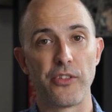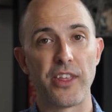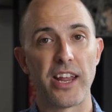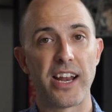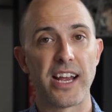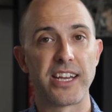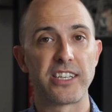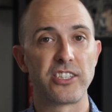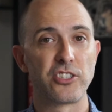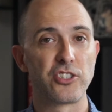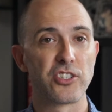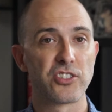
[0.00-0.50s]
I
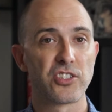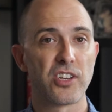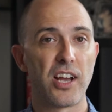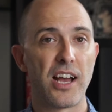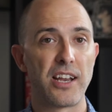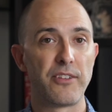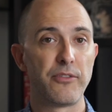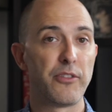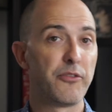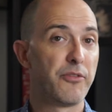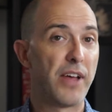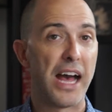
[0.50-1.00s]
could just kind
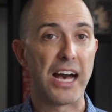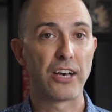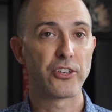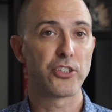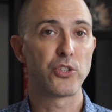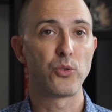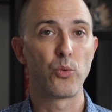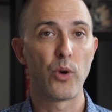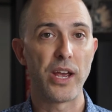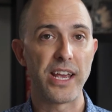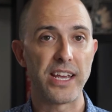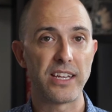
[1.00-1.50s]
of
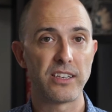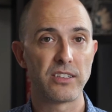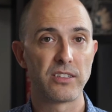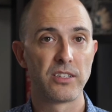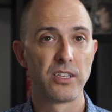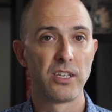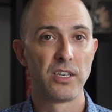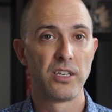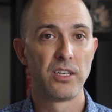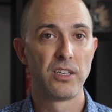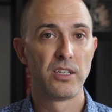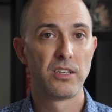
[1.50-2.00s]
evaluate
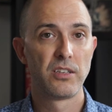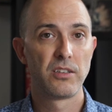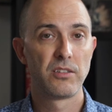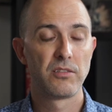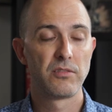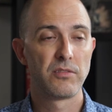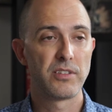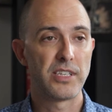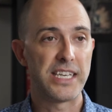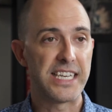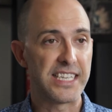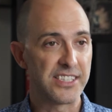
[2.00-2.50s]

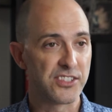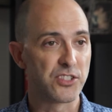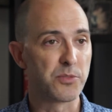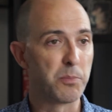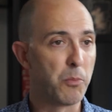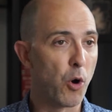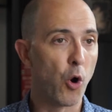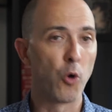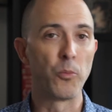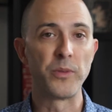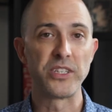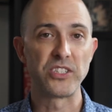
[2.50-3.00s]
his
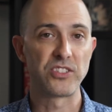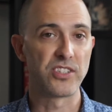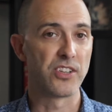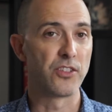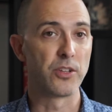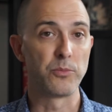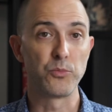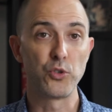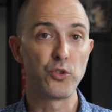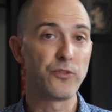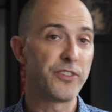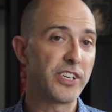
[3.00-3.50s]
moments in the
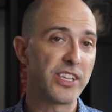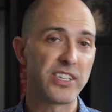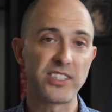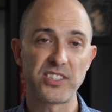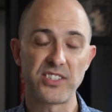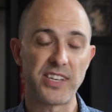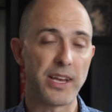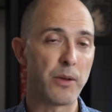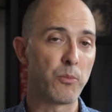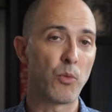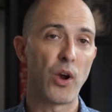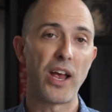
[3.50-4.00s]
movie the
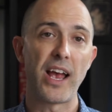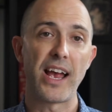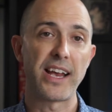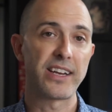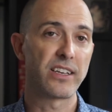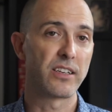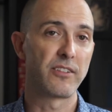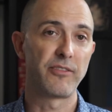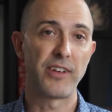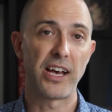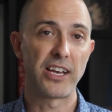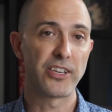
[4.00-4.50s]
same way I
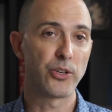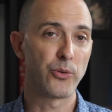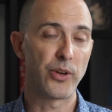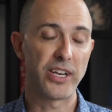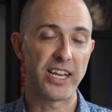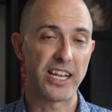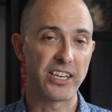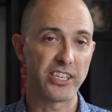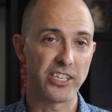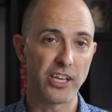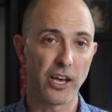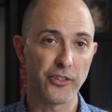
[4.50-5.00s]
could evaluate
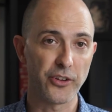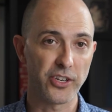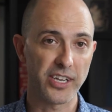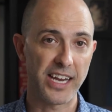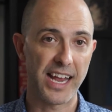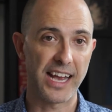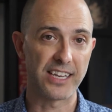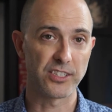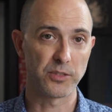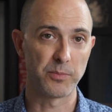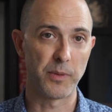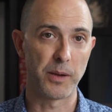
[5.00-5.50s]
any other
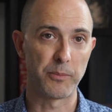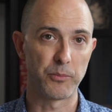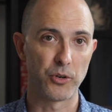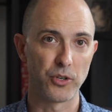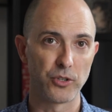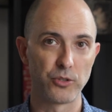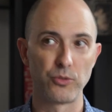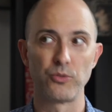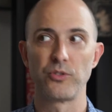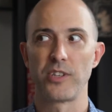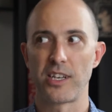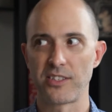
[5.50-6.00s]
cast member
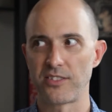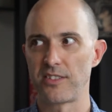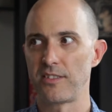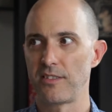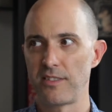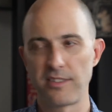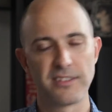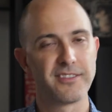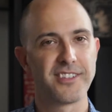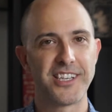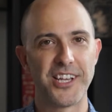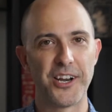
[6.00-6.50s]
who doesn't,
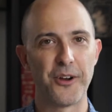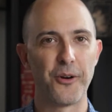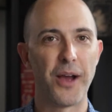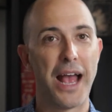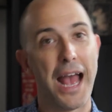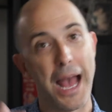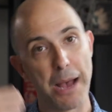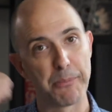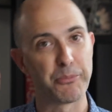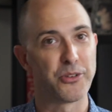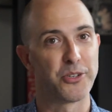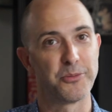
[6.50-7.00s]

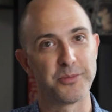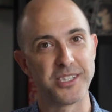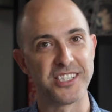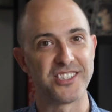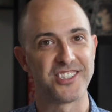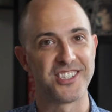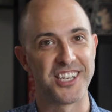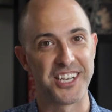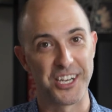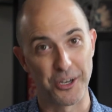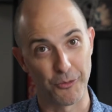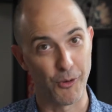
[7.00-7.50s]
happen to be
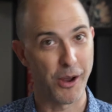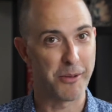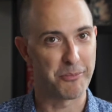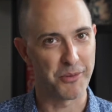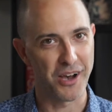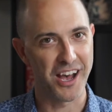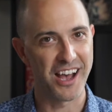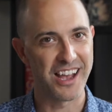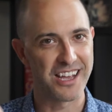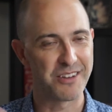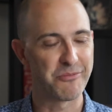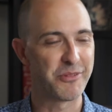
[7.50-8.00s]
sitting right
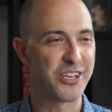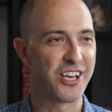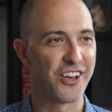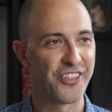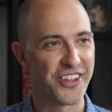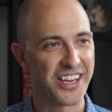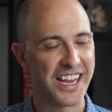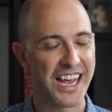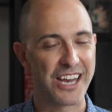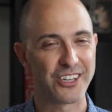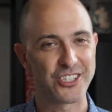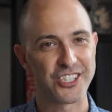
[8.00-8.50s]
behind me on the
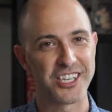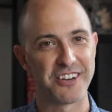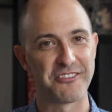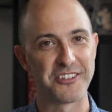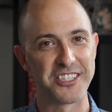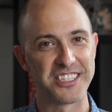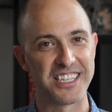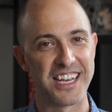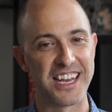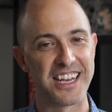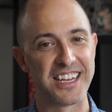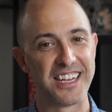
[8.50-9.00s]
couch every
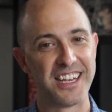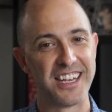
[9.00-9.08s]
day.